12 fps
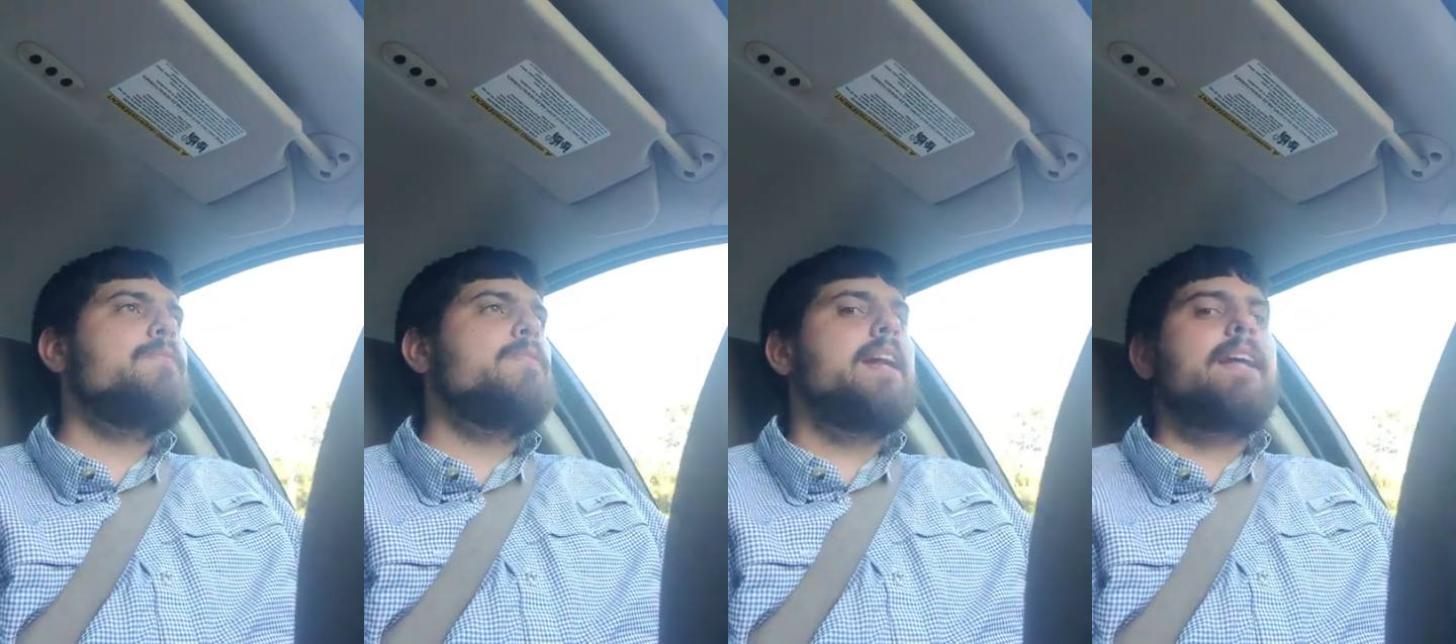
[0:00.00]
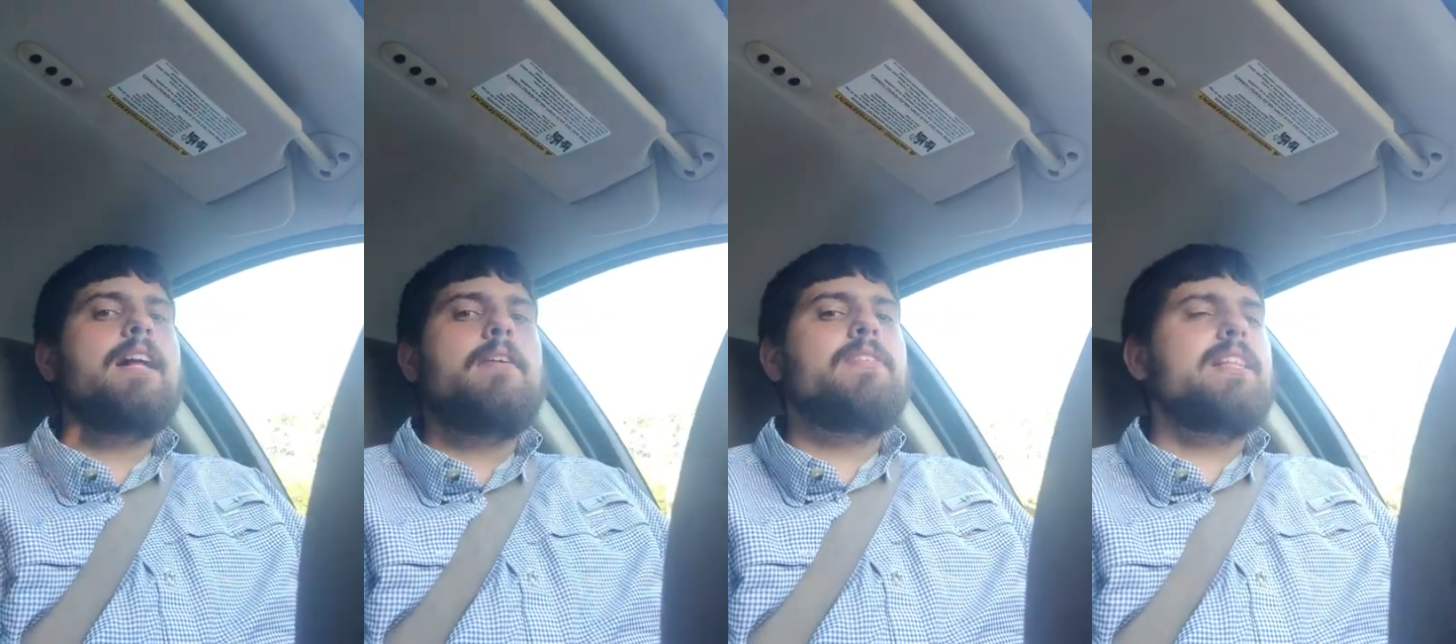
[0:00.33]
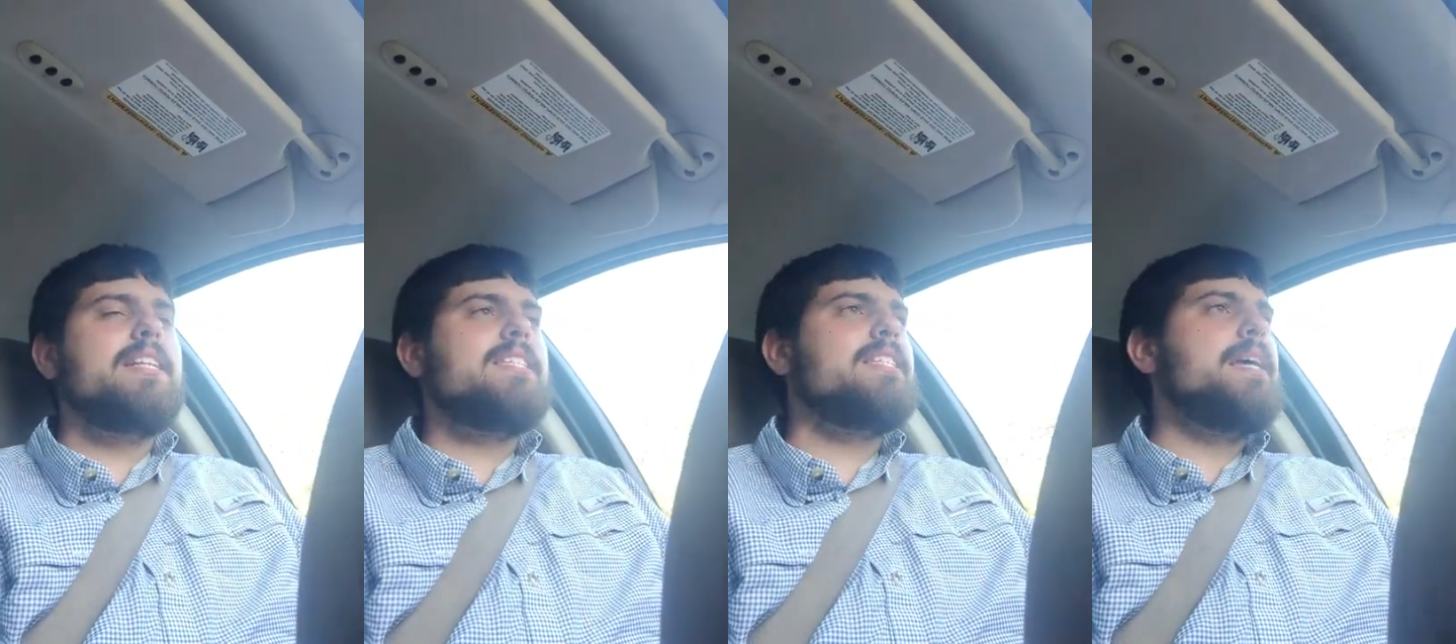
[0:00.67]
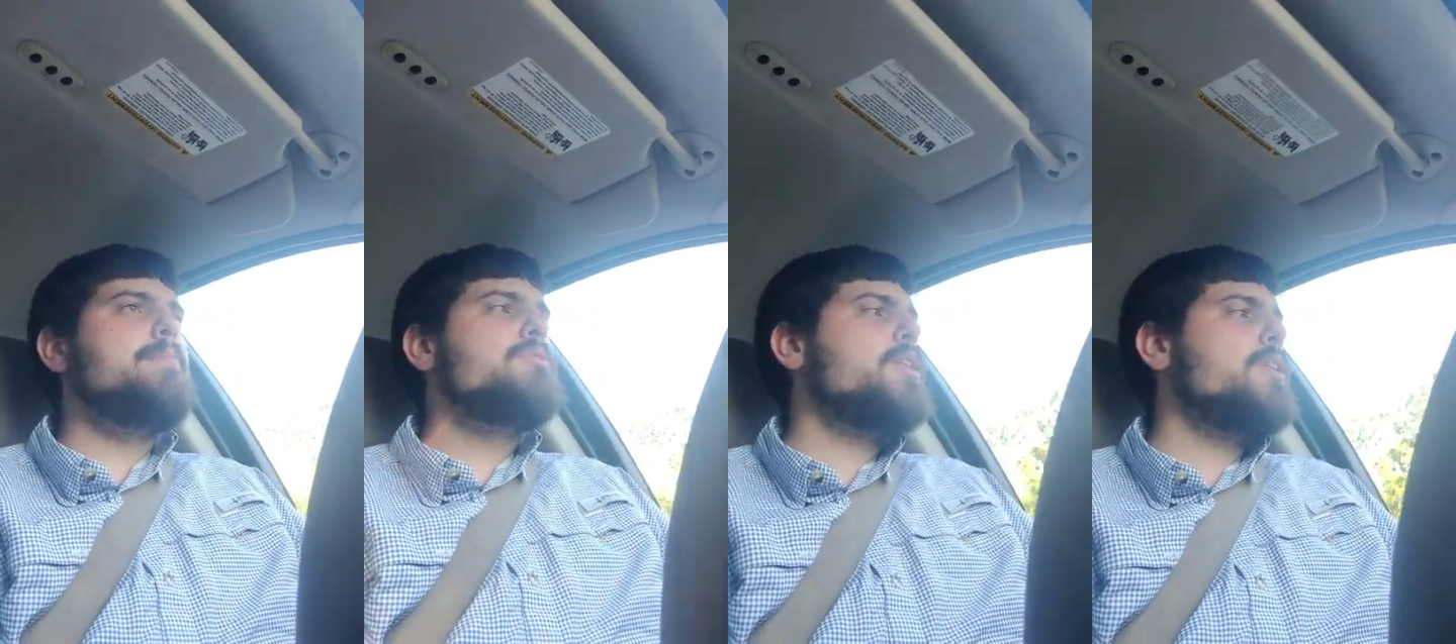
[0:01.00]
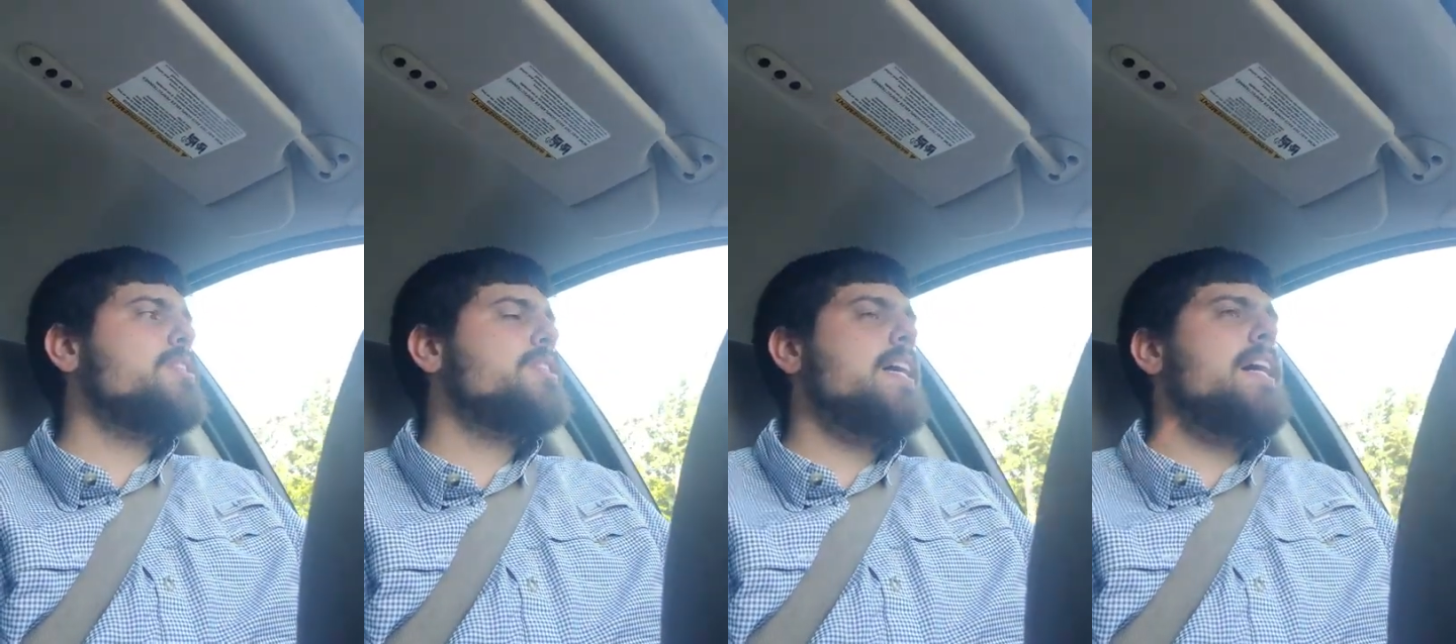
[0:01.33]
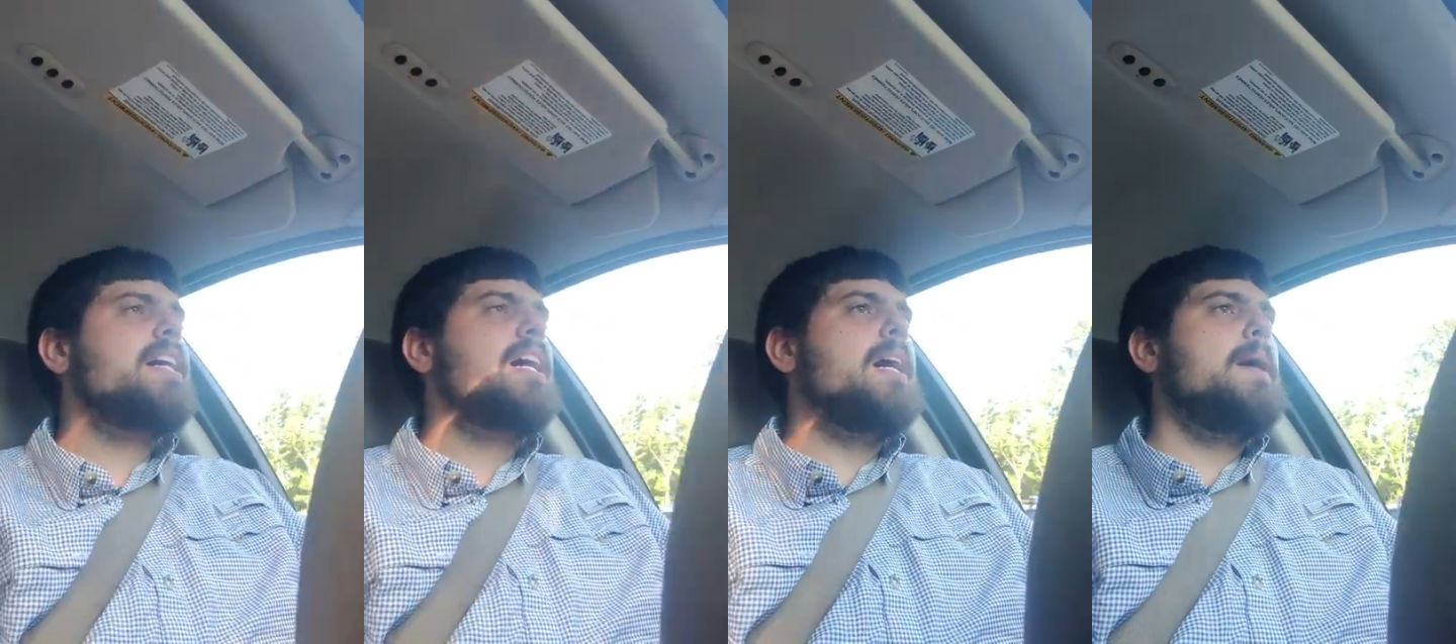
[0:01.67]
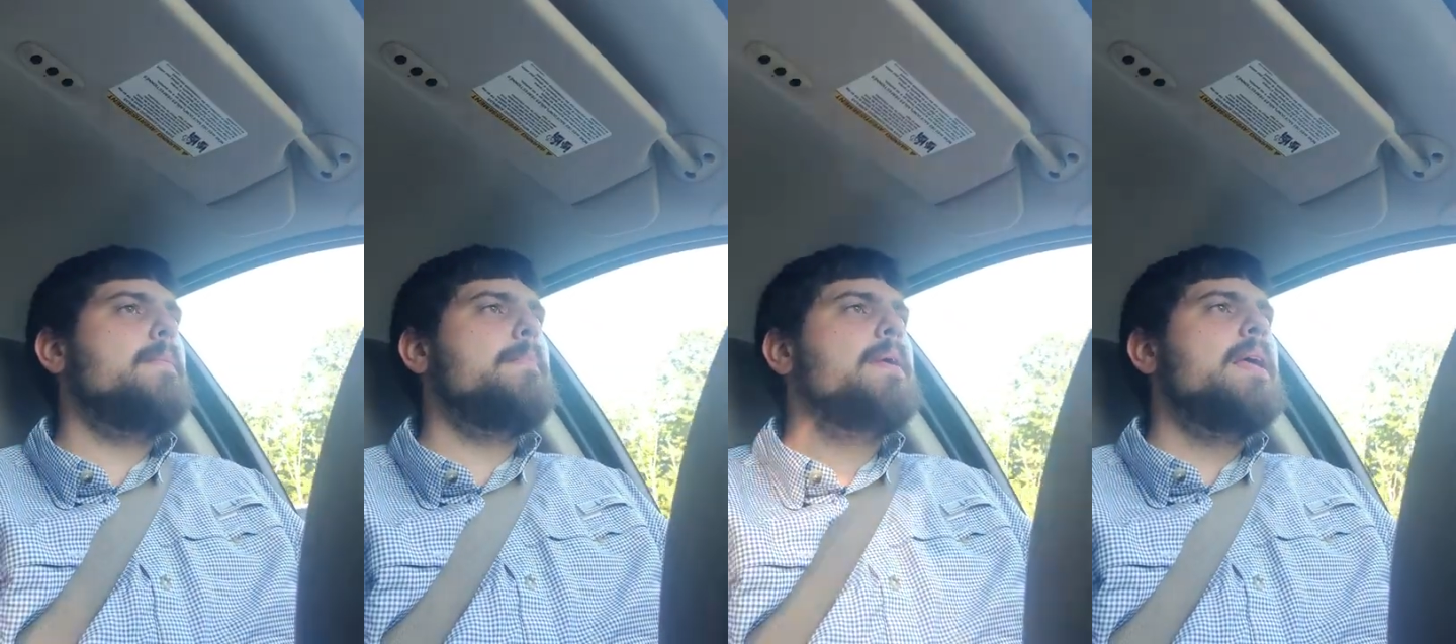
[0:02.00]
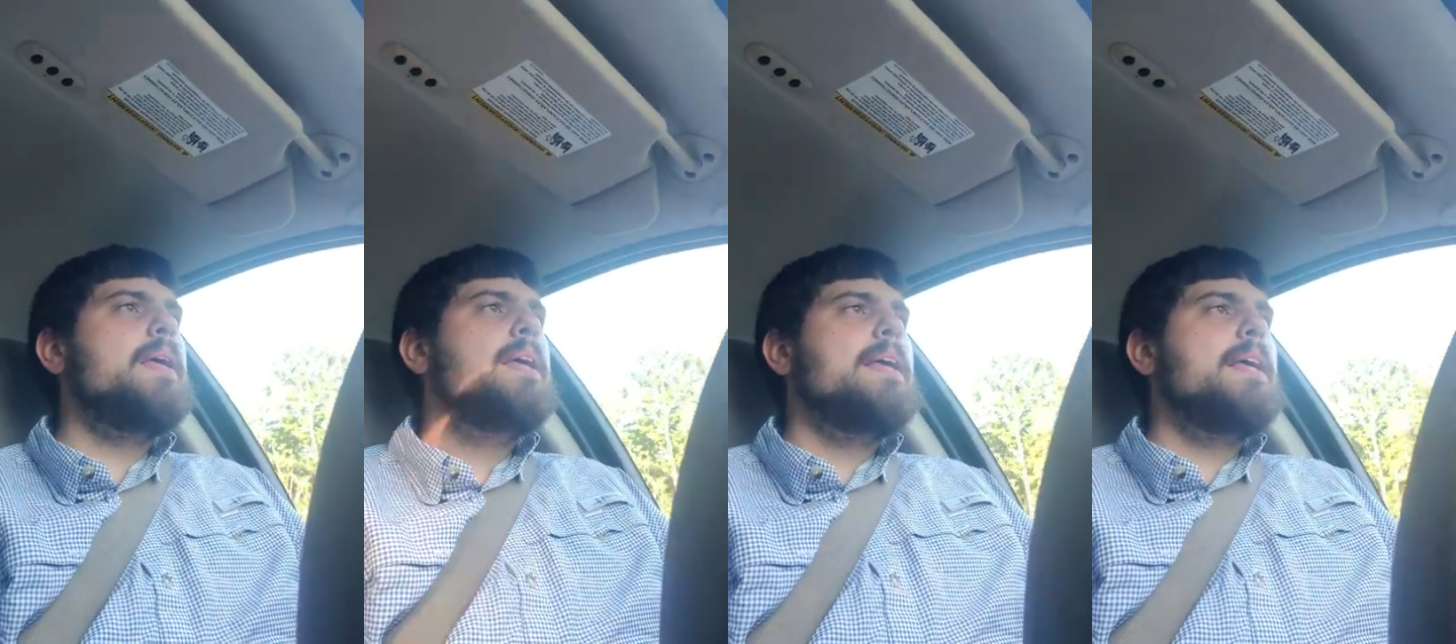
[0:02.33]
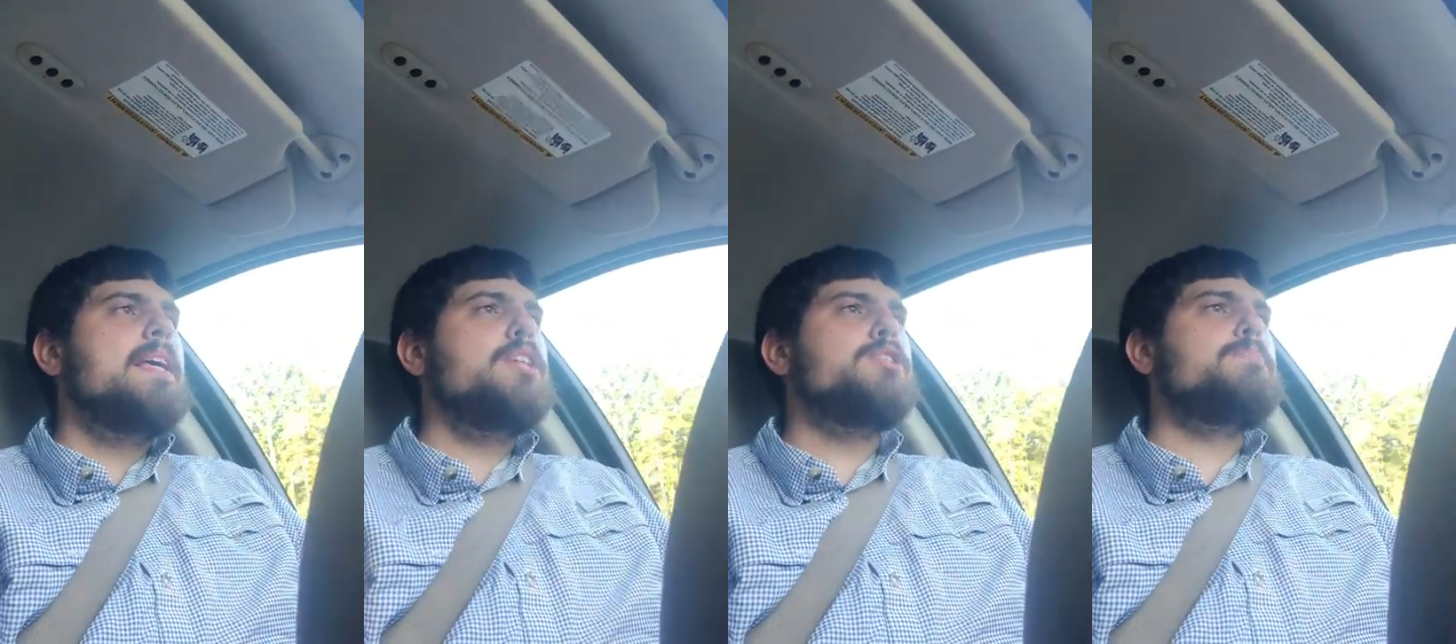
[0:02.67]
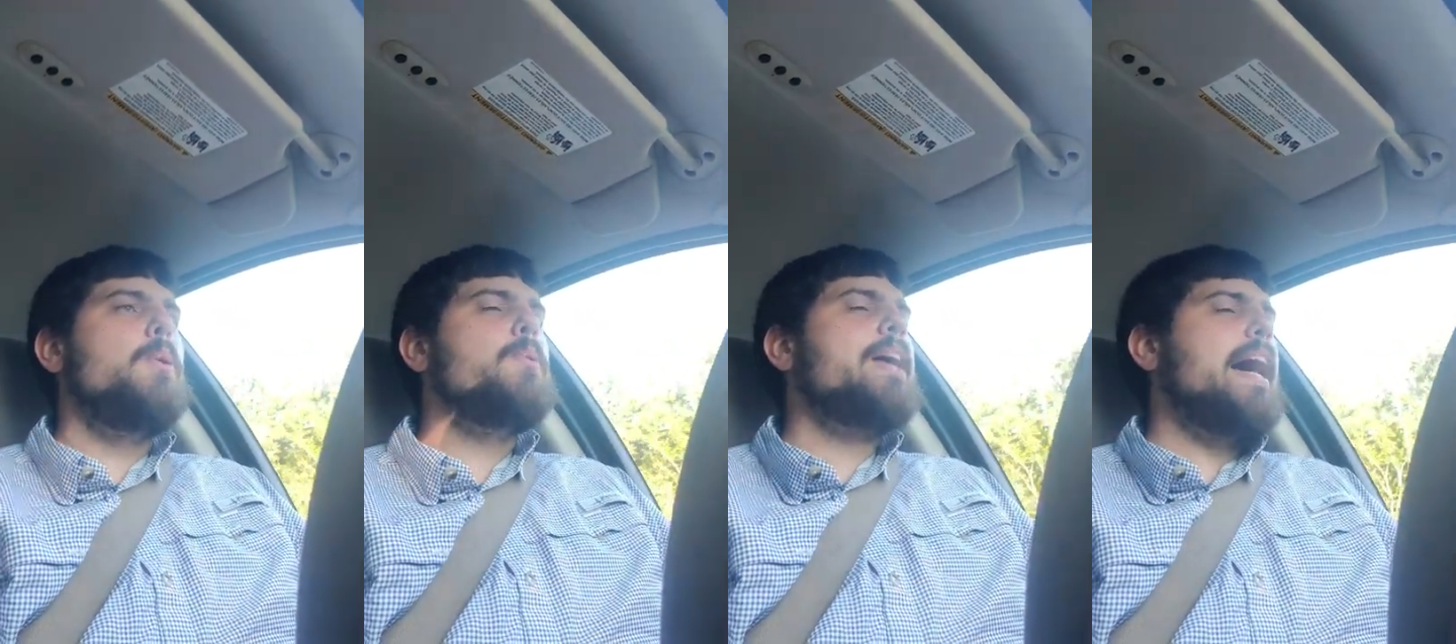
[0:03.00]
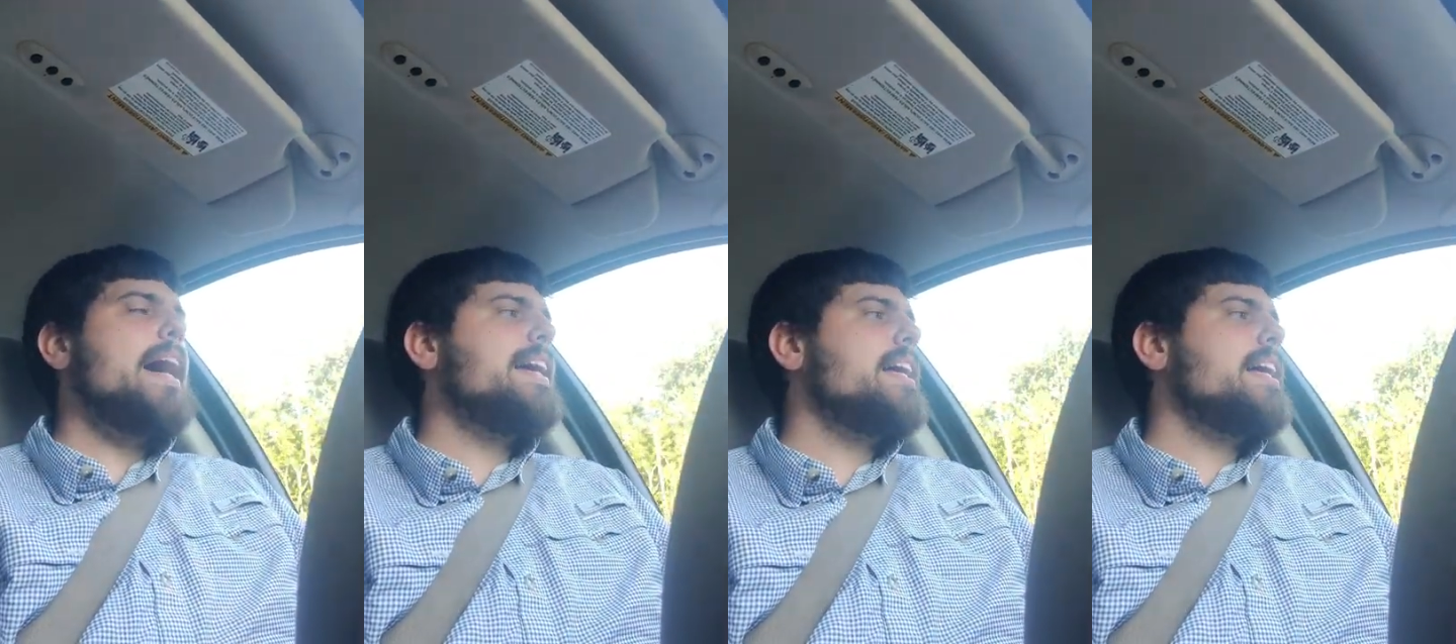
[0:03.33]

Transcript: Funny enough, at that same church that he spoke at